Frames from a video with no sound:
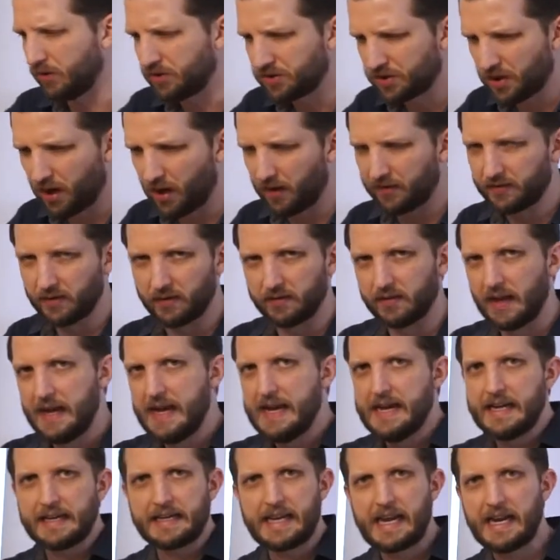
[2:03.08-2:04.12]
which causes
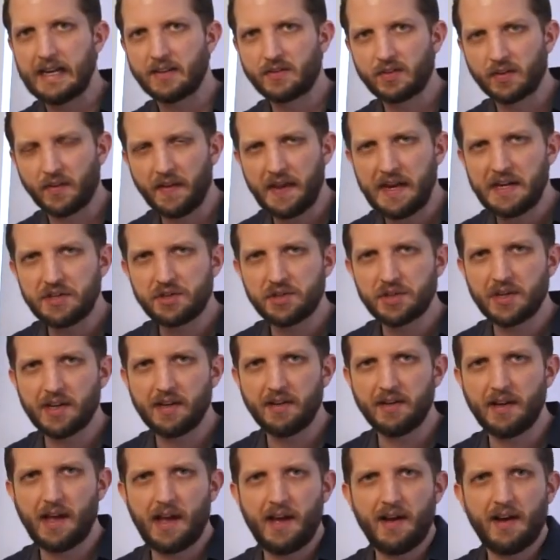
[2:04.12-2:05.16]

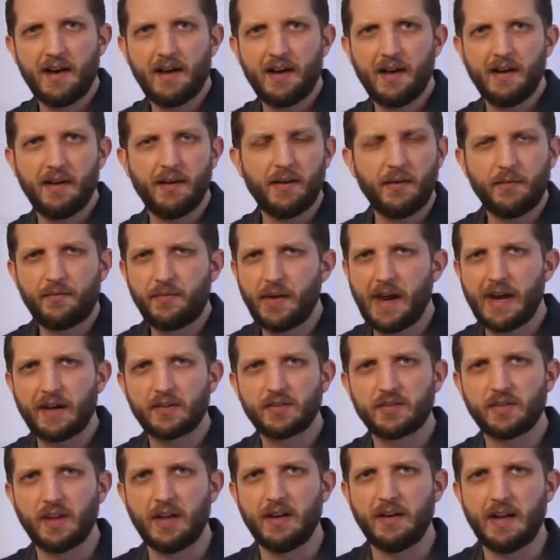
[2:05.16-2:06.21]
cancellation
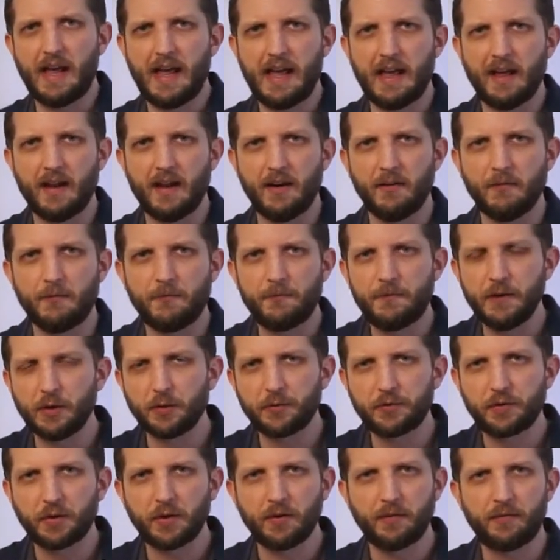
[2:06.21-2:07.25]
effects and
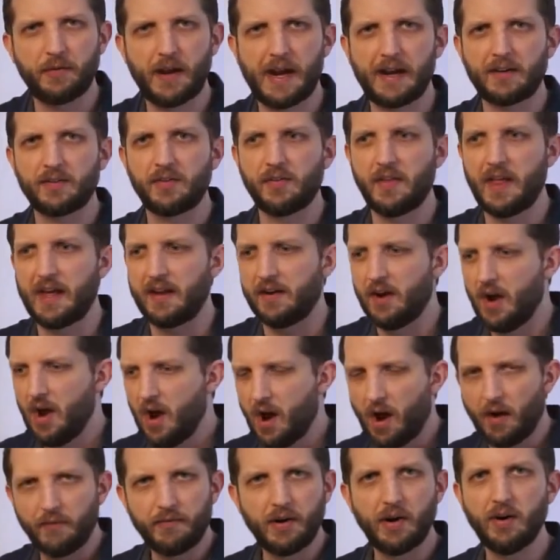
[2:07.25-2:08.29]
filter effects that
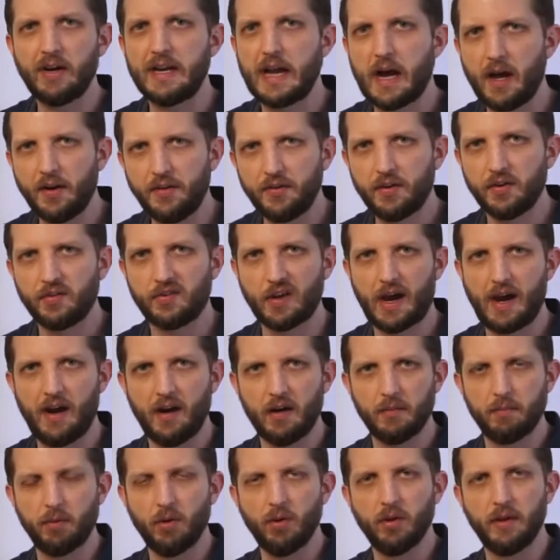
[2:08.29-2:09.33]
are very
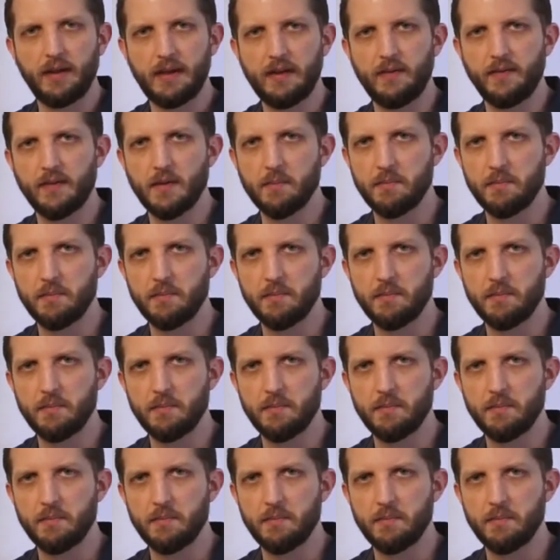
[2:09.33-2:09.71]
undesirable in the